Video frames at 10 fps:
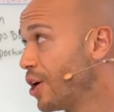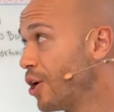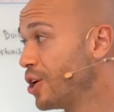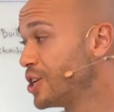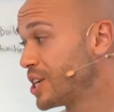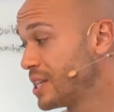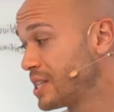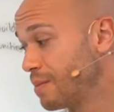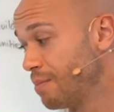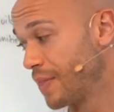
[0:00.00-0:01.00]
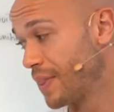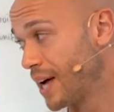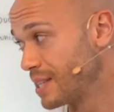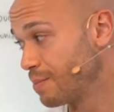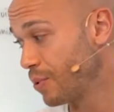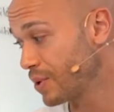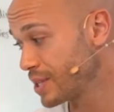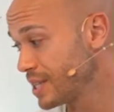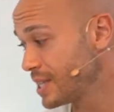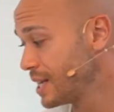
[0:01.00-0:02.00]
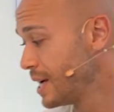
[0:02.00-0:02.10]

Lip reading: urgent, but not important.